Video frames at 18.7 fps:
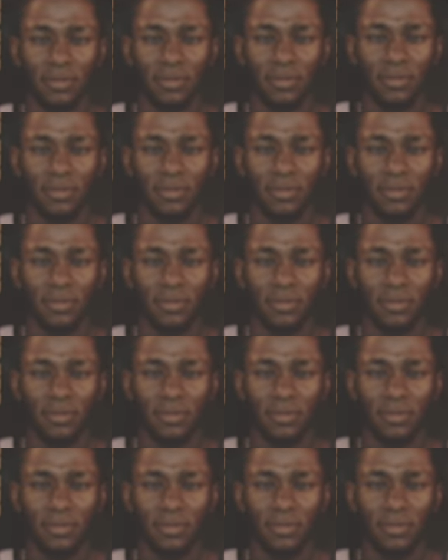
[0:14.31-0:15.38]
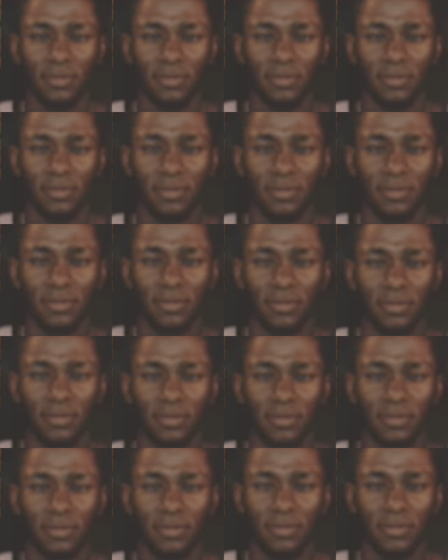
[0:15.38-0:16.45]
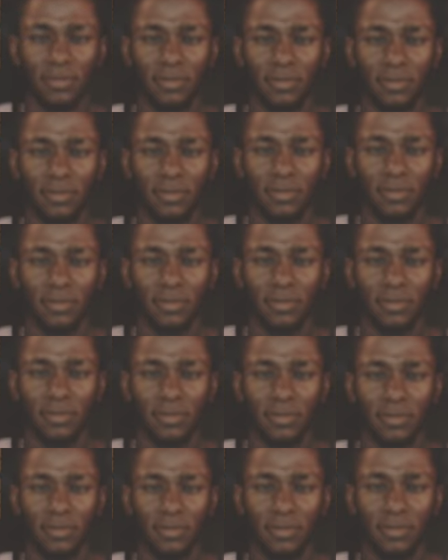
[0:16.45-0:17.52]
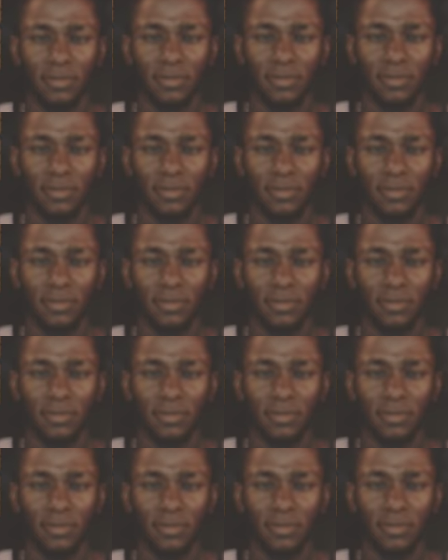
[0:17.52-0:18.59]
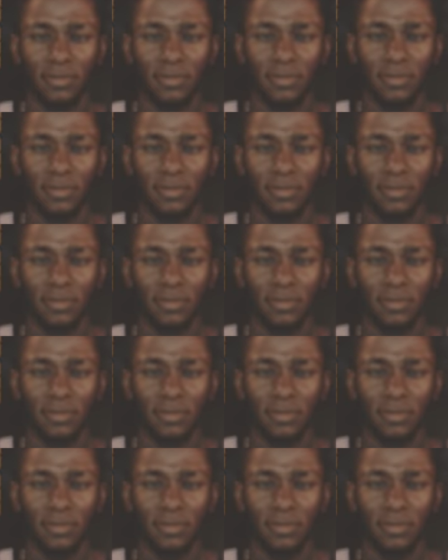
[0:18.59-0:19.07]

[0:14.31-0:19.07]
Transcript: (not speaking)